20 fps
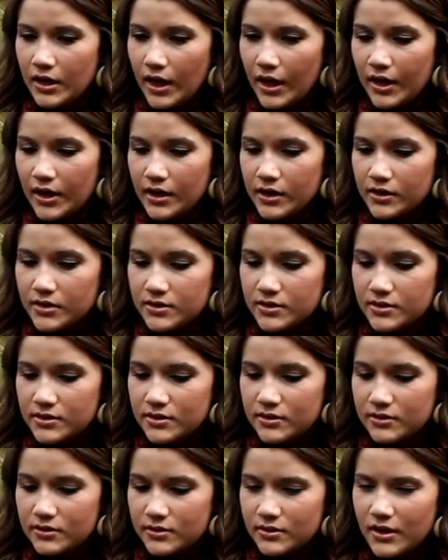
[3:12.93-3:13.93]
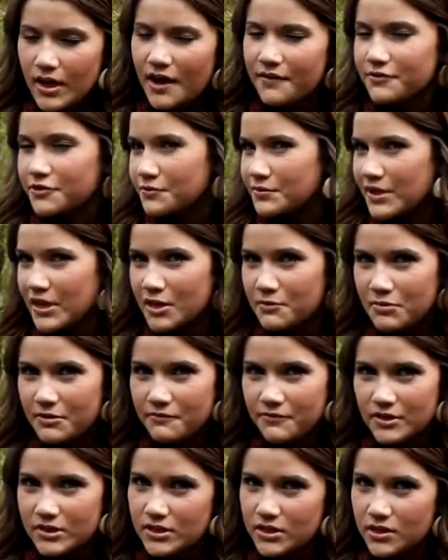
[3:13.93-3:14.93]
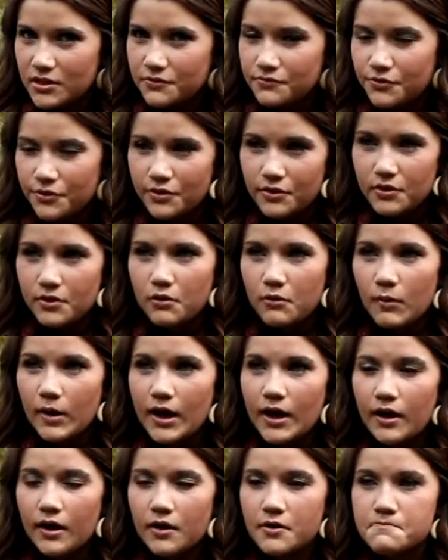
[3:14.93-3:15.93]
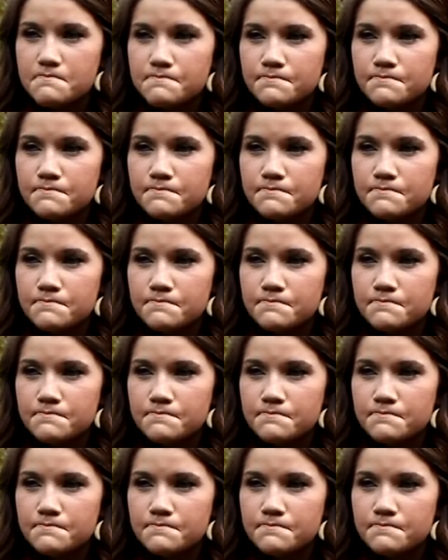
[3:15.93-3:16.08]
And after we had been visiting for a little while,